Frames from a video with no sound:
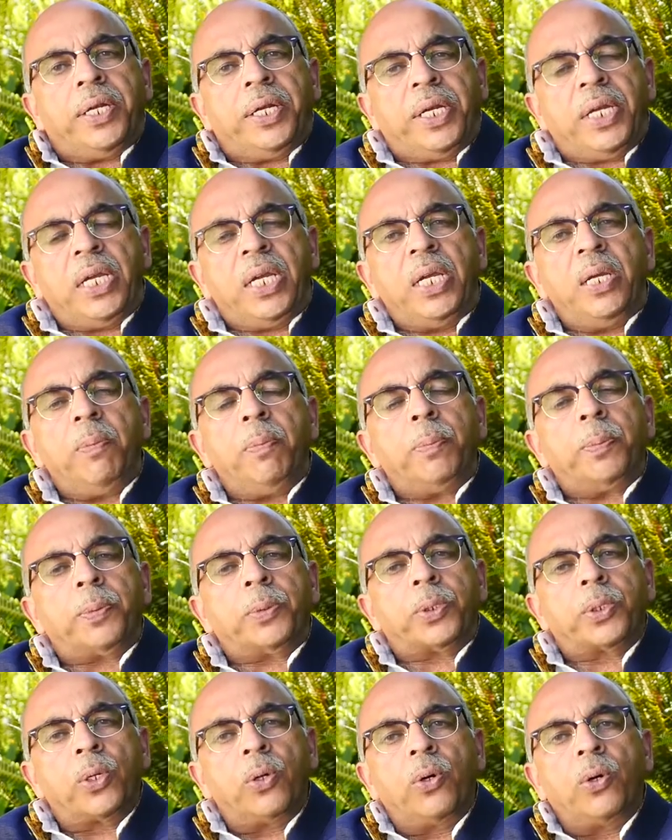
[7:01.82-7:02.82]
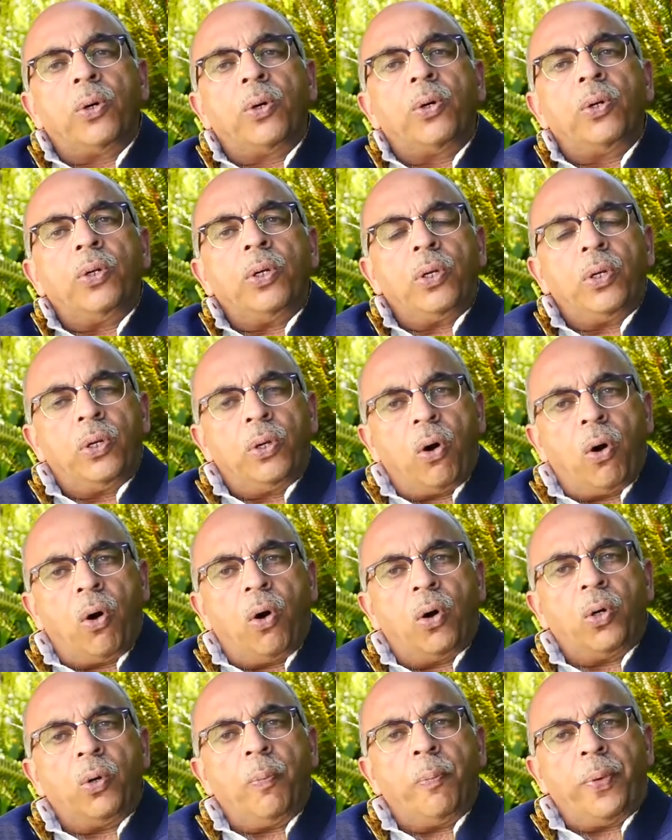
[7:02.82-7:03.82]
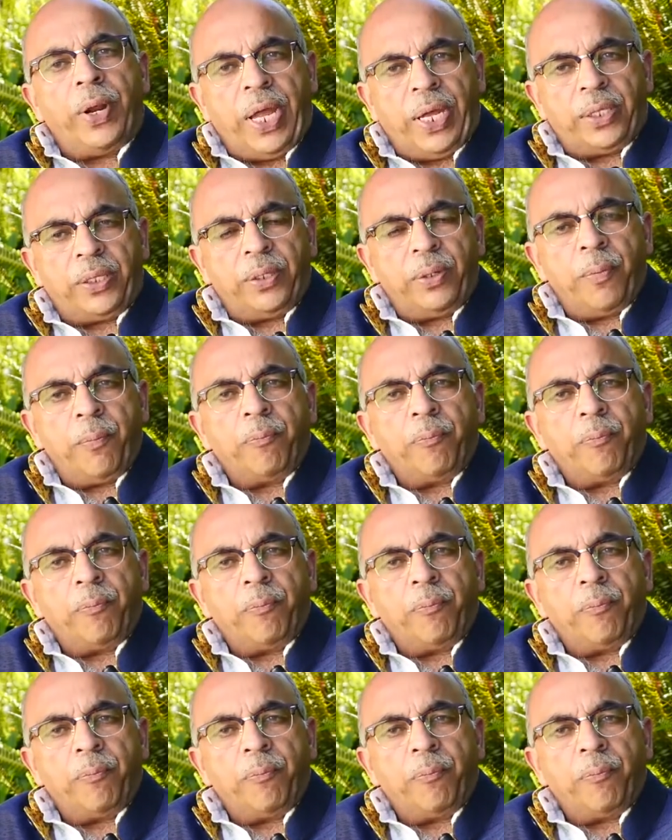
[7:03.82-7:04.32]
deep, slow, long breath.